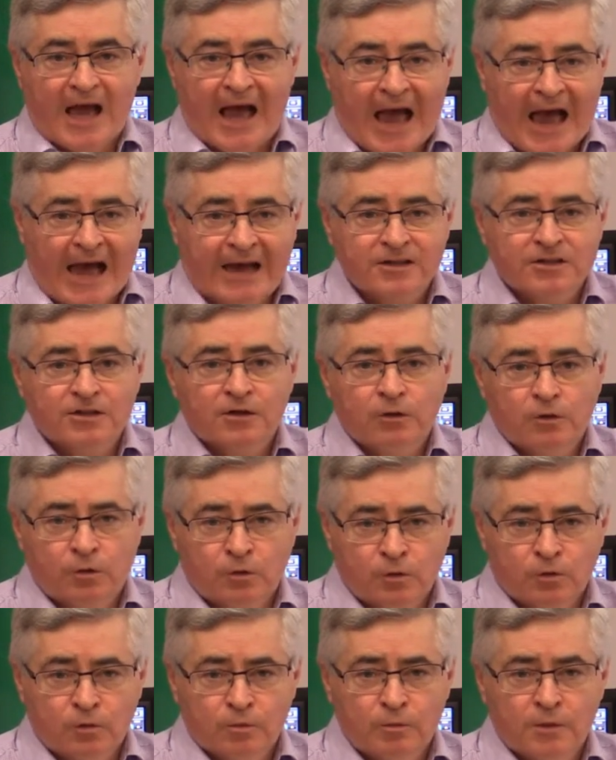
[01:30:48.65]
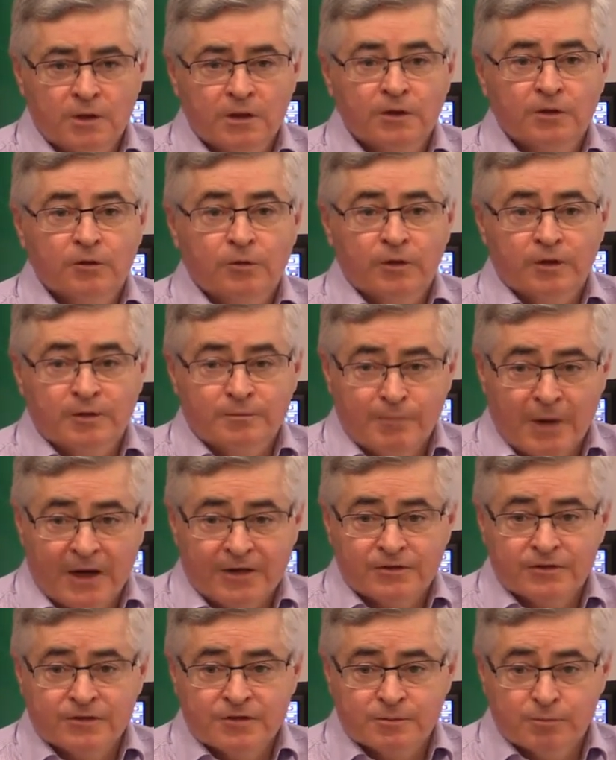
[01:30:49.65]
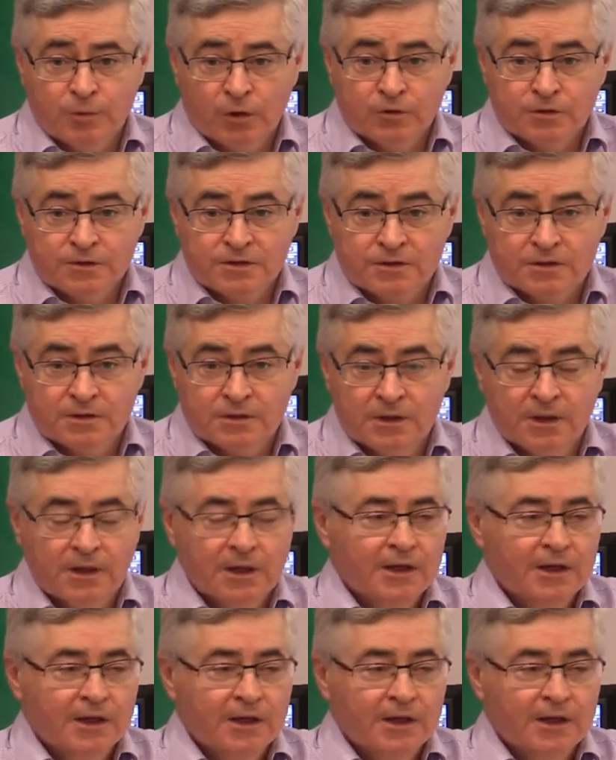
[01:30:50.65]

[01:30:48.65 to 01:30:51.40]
at home where it matters most.